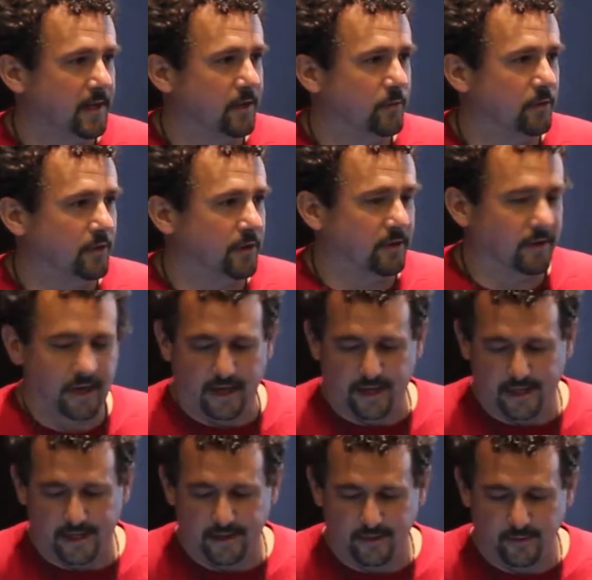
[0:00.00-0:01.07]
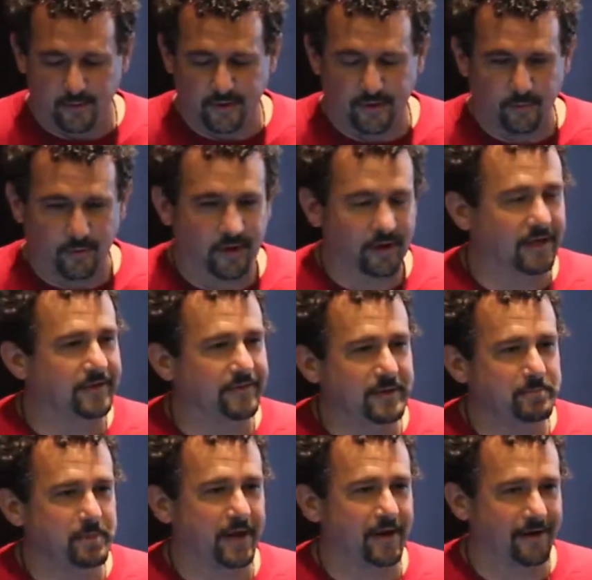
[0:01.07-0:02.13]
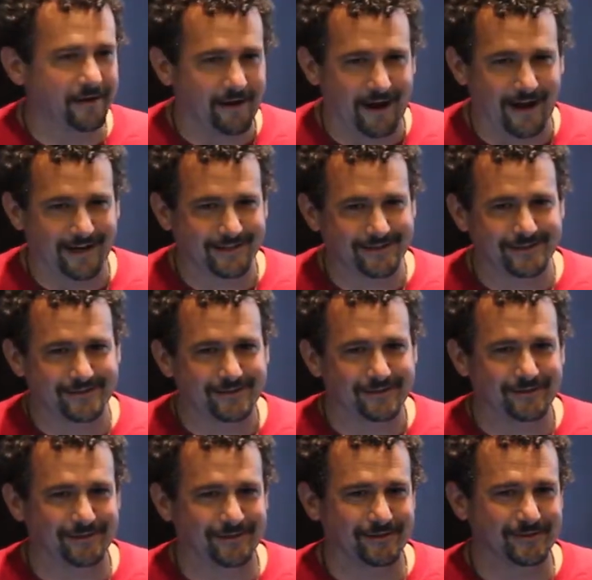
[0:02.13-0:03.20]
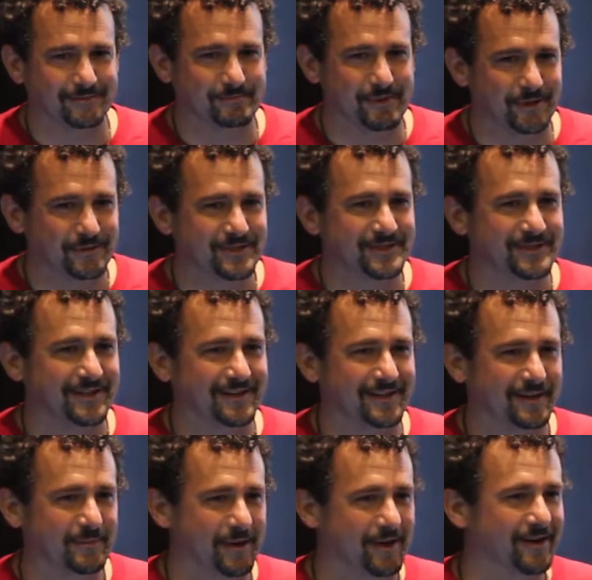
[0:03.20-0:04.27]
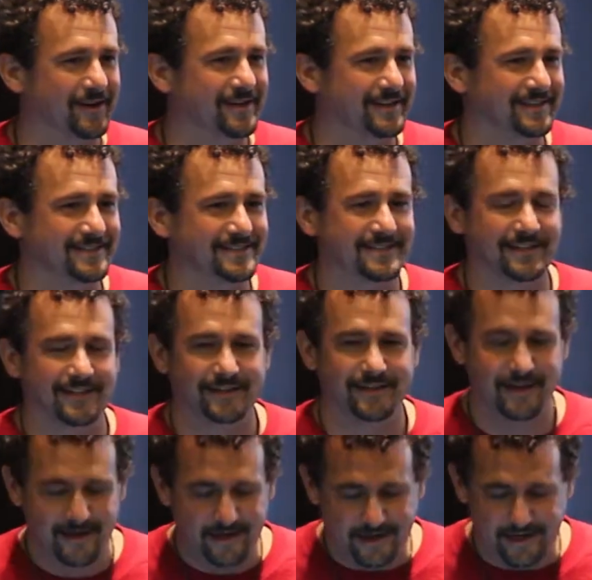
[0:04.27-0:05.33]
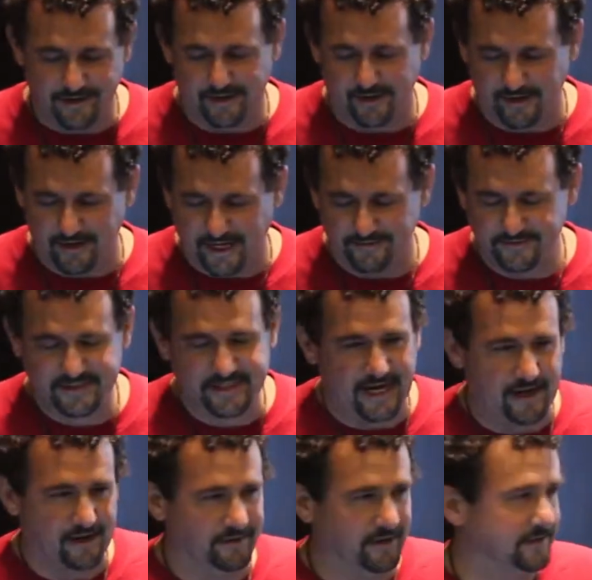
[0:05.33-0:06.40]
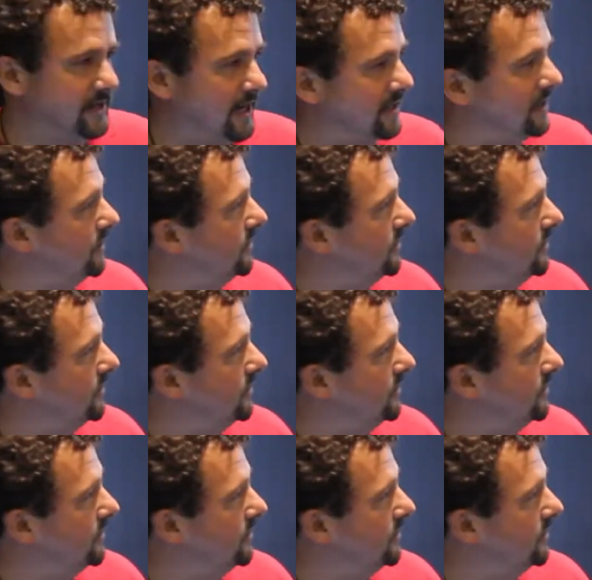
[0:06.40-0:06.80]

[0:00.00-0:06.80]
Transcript: We're a living paradox to most Americans and their lifestyle, and I'll talk